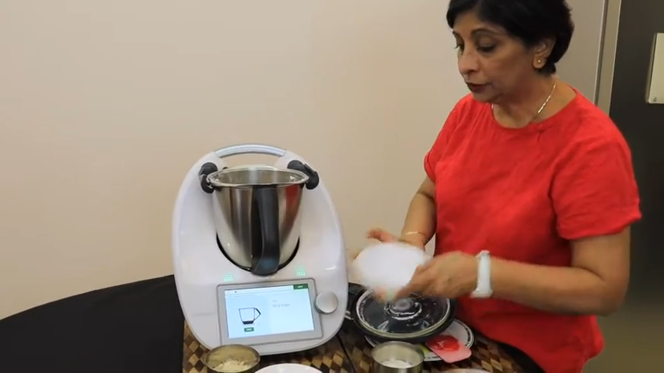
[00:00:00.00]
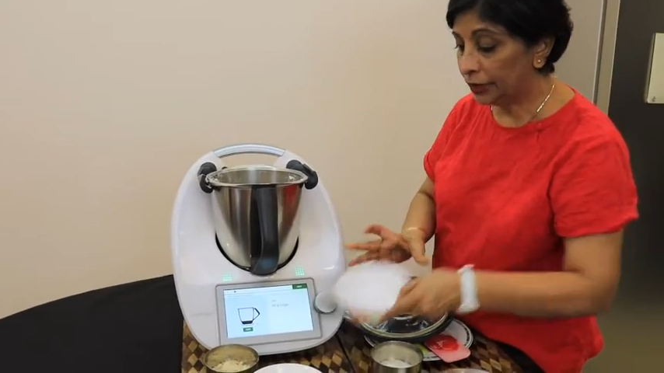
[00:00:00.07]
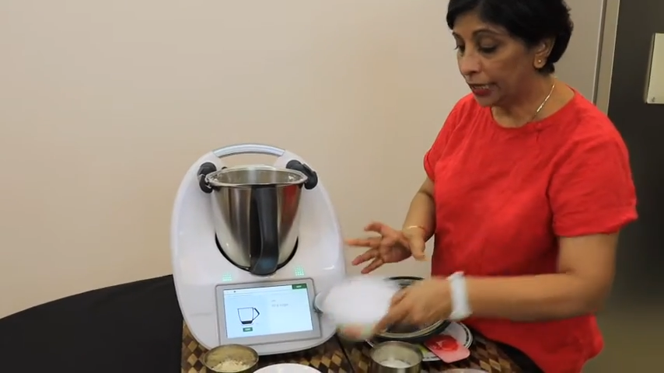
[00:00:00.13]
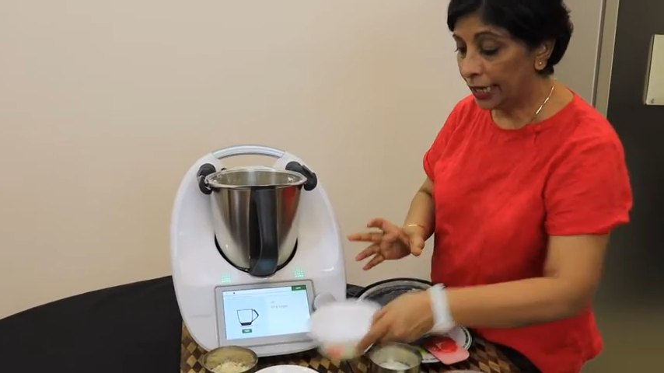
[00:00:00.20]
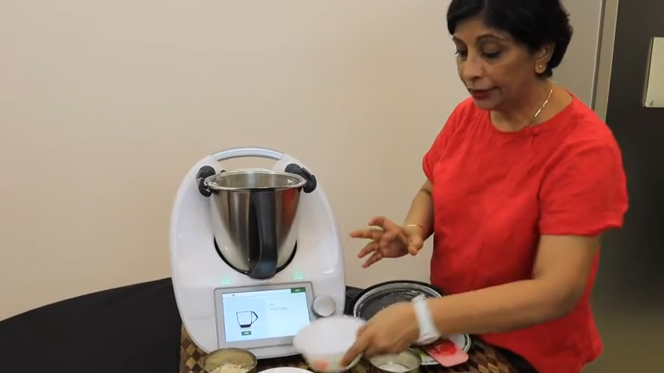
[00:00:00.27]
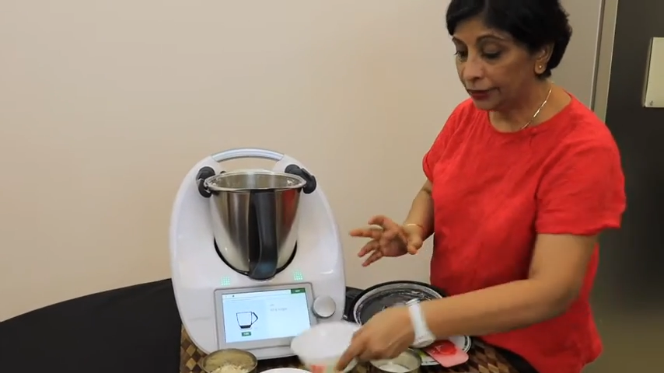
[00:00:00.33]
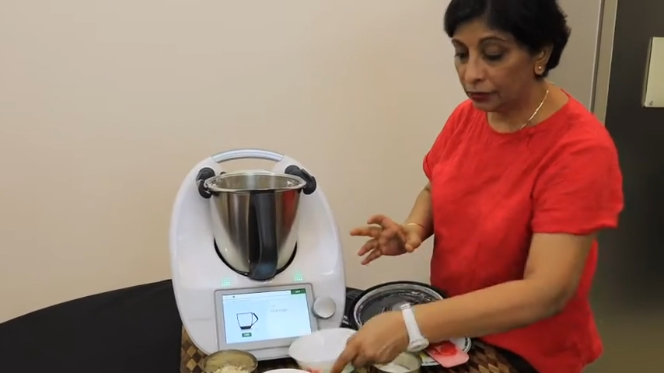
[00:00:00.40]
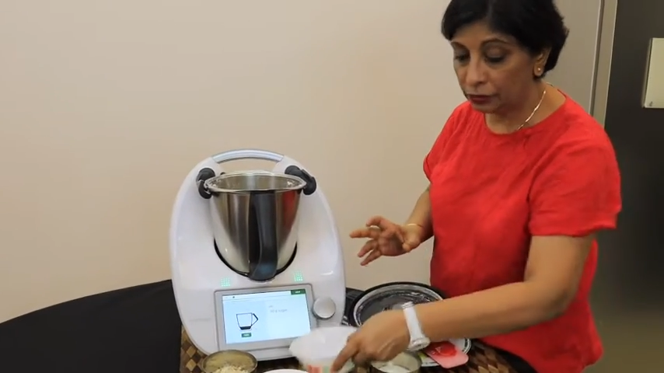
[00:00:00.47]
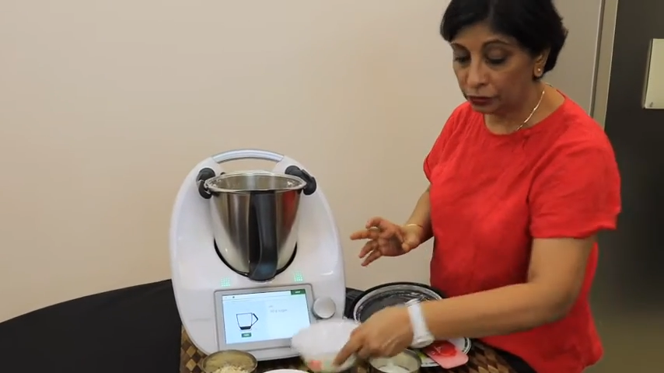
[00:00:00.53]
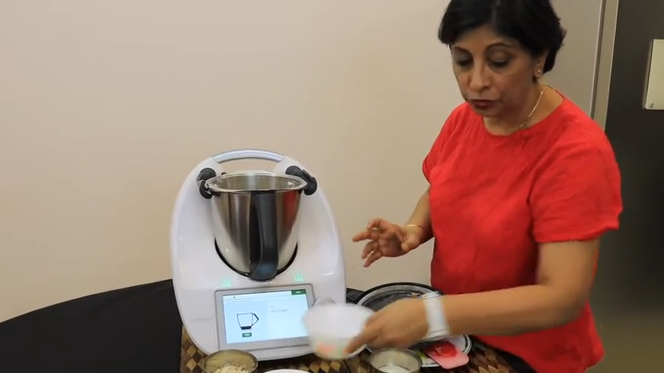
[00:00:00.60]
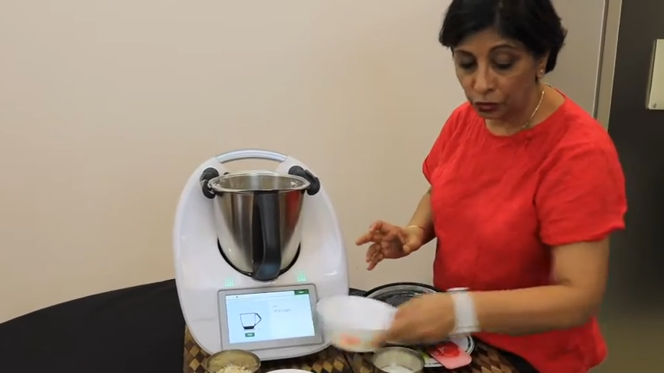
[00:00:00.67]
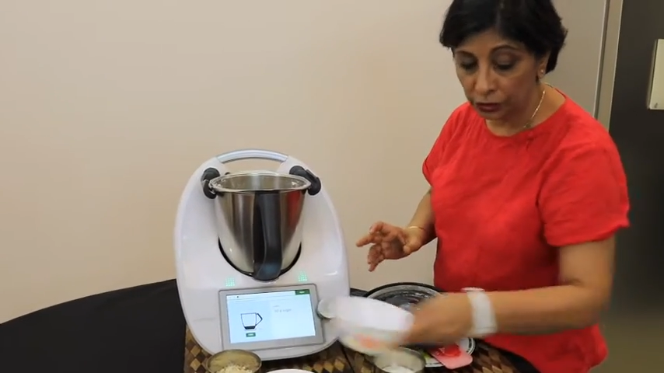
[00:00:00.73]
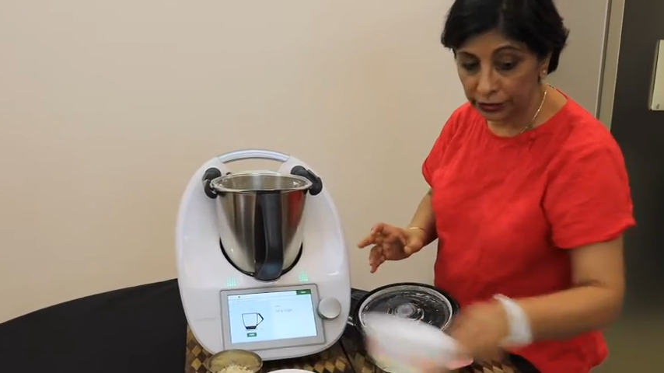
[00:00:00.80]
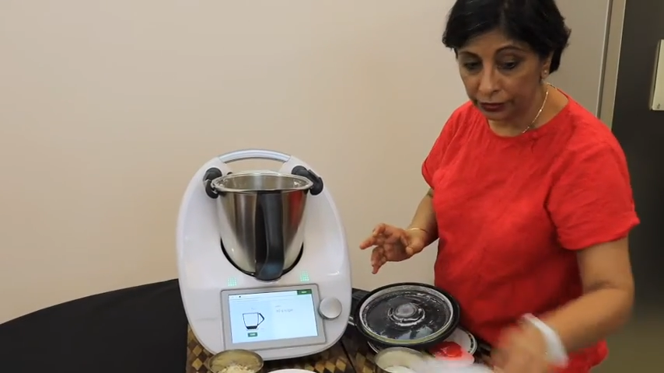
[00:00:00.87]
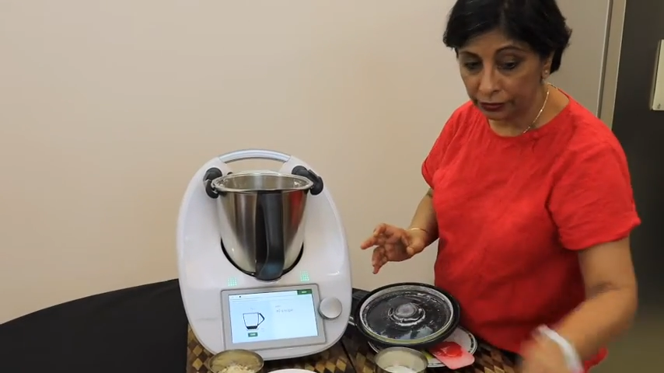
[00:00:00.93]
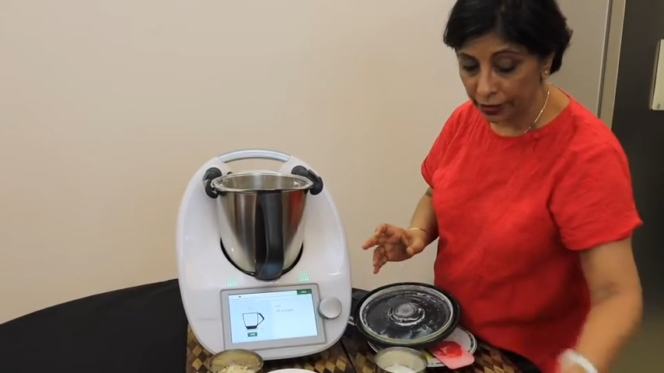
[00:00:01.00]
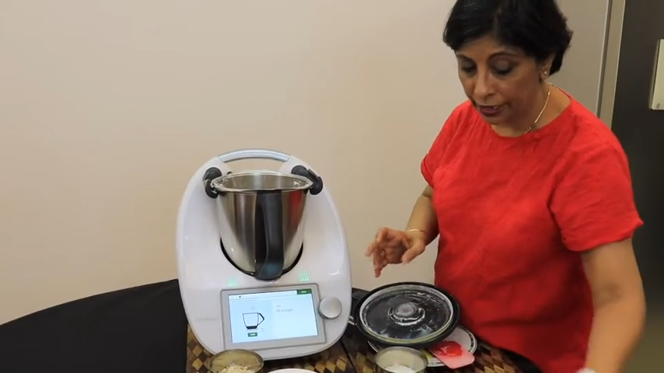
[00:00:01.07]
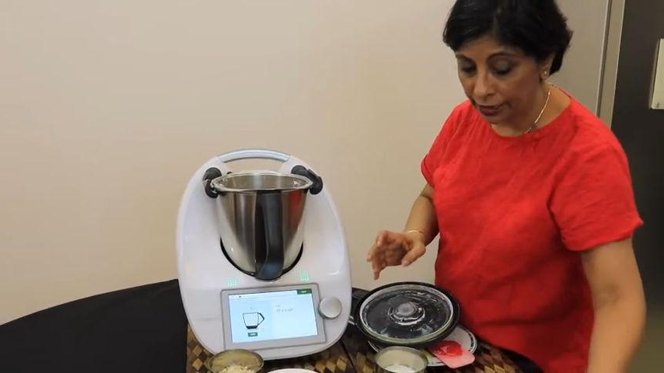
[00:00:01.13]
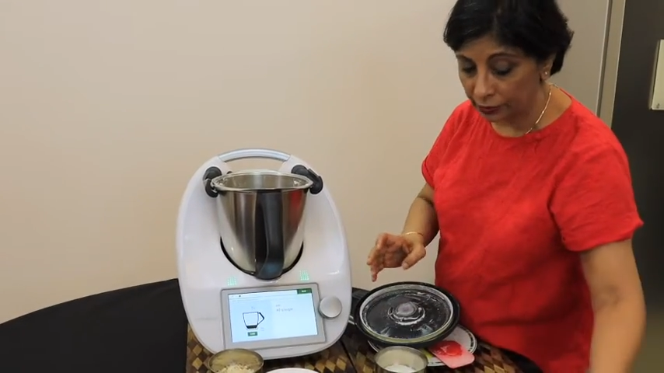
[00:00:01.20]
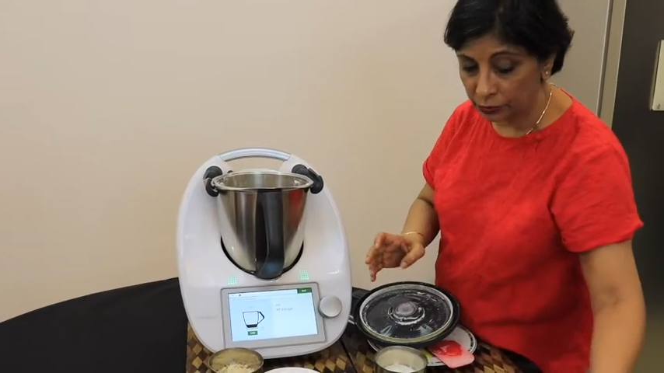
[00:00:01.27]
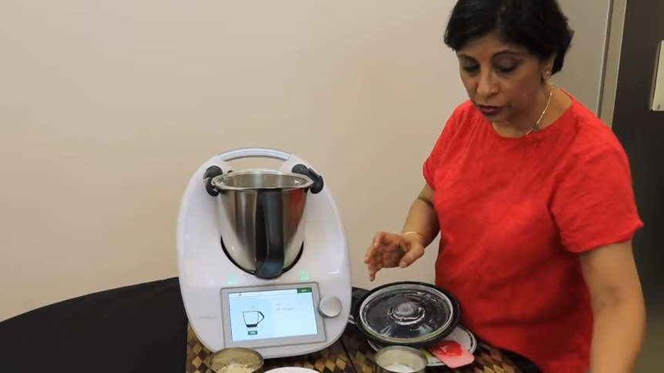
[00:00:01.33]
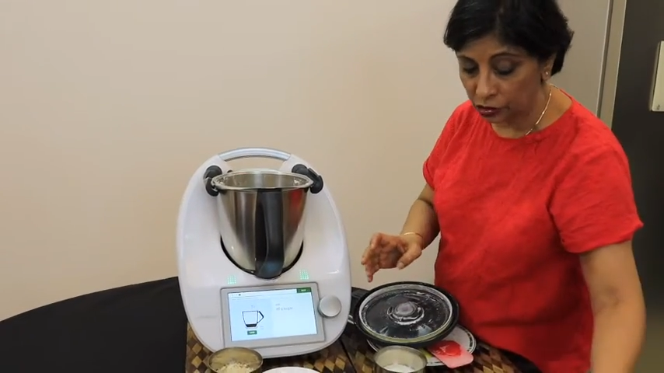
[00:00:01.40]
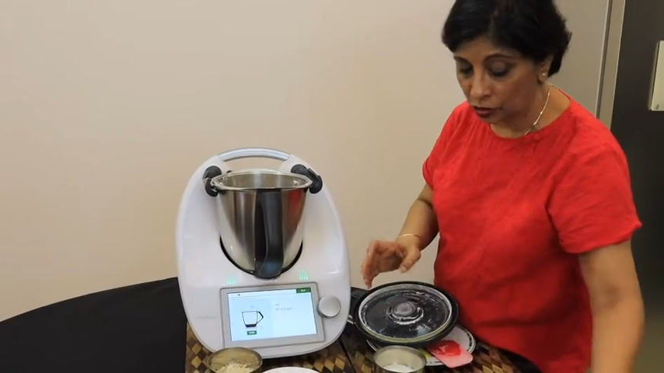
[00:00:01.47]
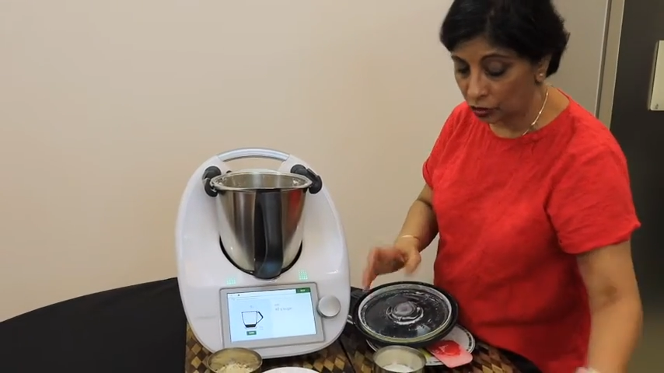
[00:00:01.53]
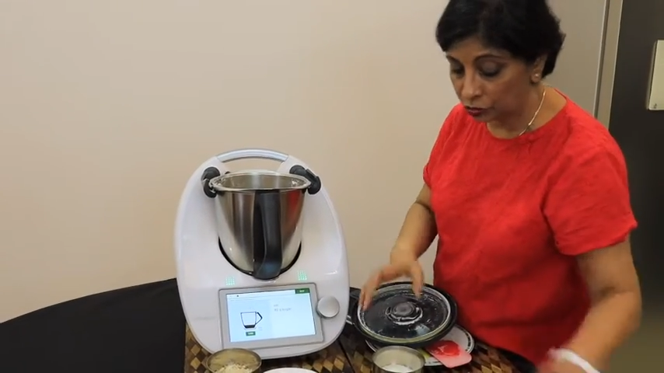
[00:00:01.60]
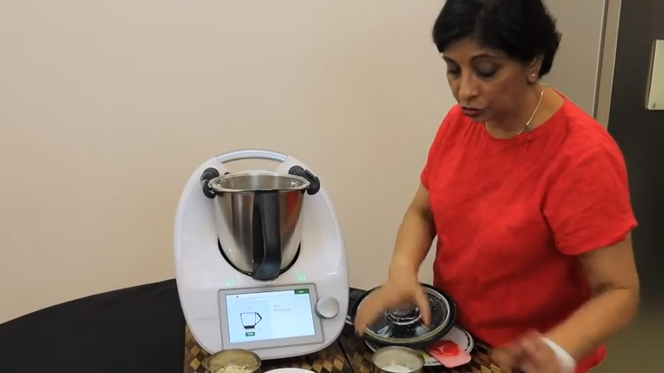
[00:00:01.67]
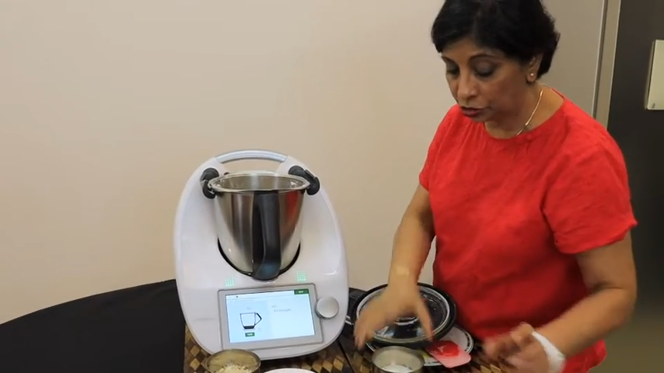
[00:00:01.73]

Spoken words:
We add our 40 grams of